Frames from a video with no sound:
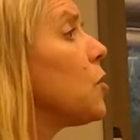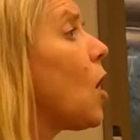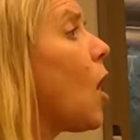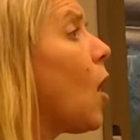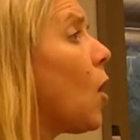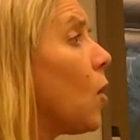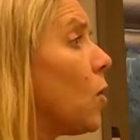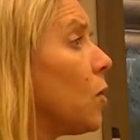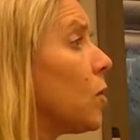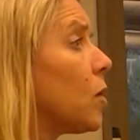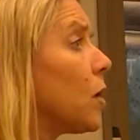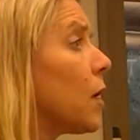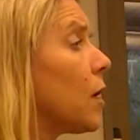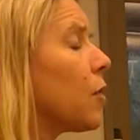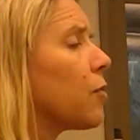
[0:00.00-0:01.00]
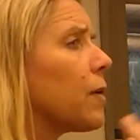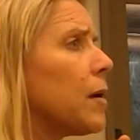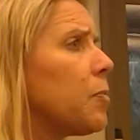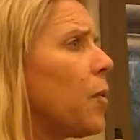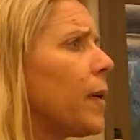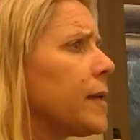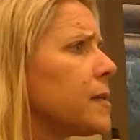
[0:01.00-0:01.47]
know.
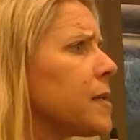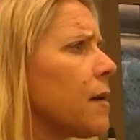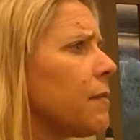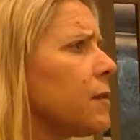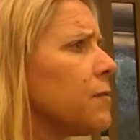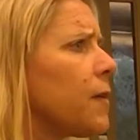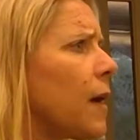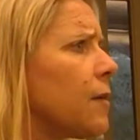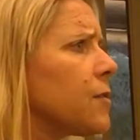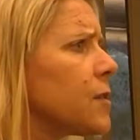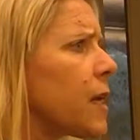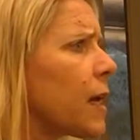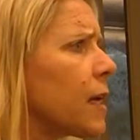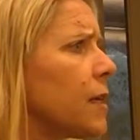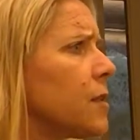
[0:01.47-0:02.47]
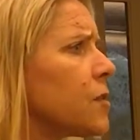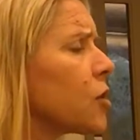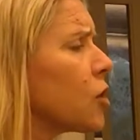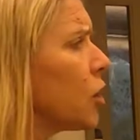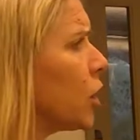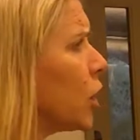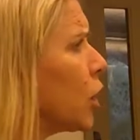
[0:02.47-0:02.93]
3.75 seconds,
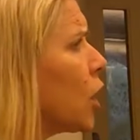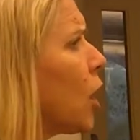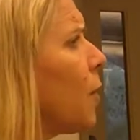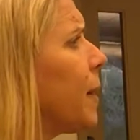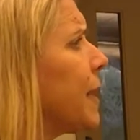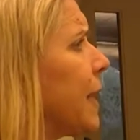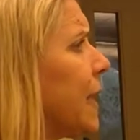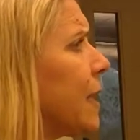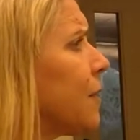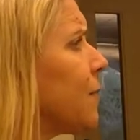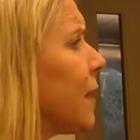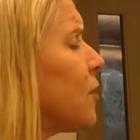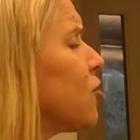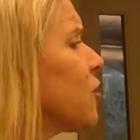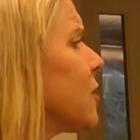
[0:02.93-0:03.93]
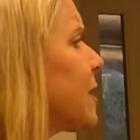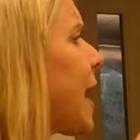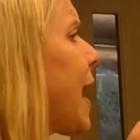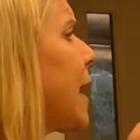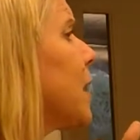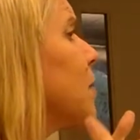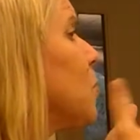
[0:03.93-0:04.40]
could it go again if I just
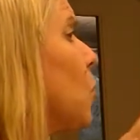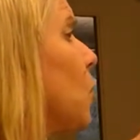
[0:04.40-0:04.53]
added